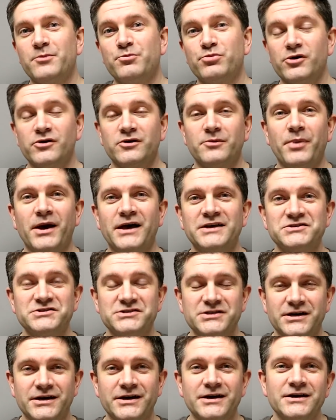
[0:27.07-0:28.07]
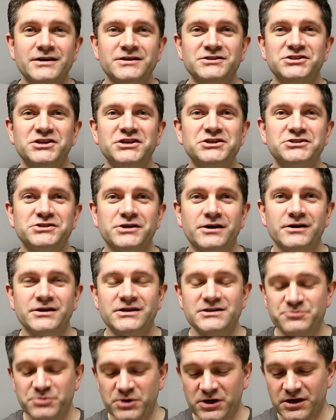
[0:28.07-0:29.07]
Proto-Pasta t-shirt
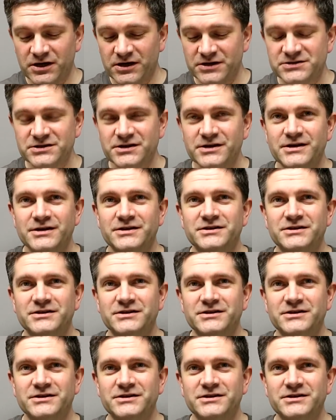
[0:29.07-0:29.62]
is because